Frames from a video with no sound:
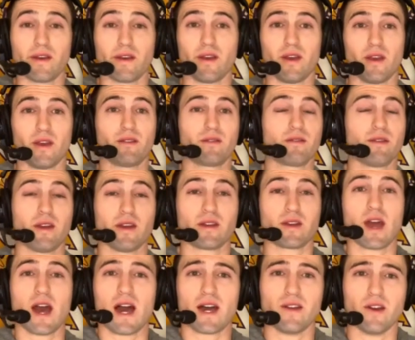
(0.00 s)
in
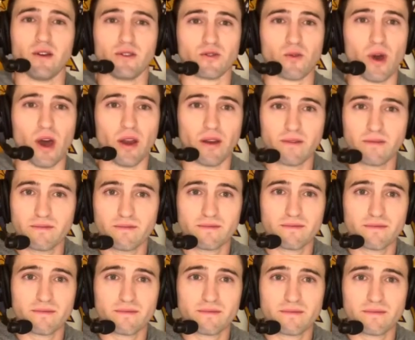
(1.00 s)
God knows when.
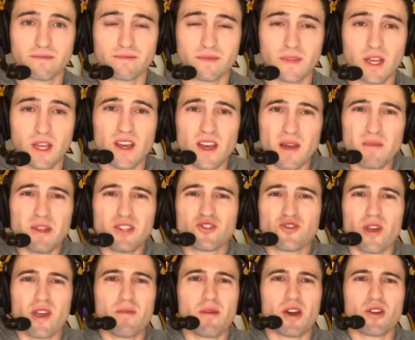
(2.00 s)
I mean,
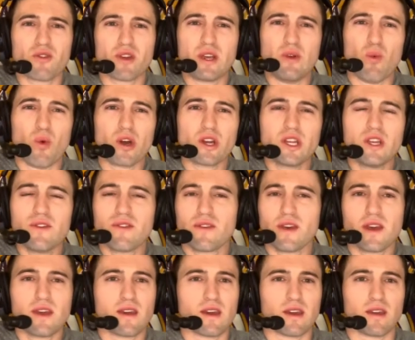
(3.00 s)
Draymond Green, what are you
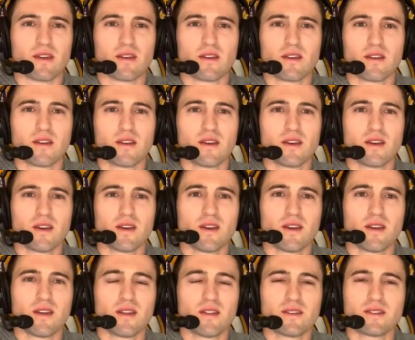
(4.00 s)
thinking?
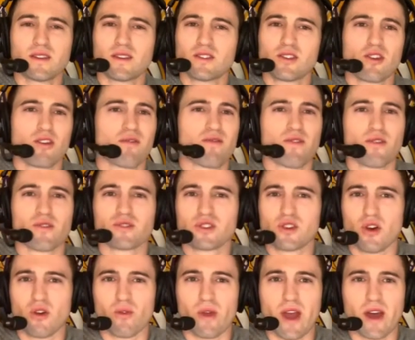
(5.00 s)
This isn't your first
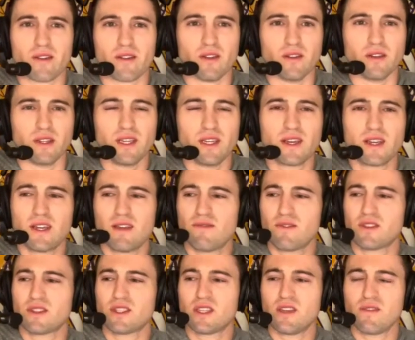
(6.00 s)
go around the league. And
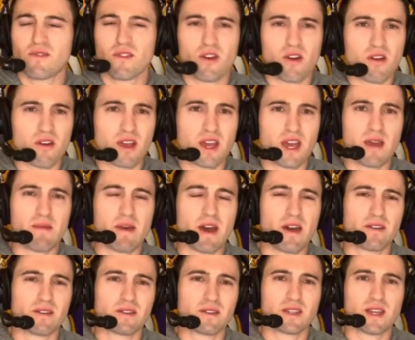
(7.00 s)
even Steve Kerr came
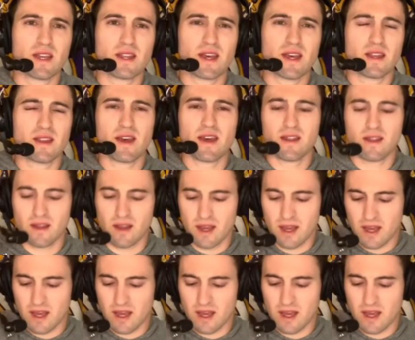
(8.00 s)
out and said that,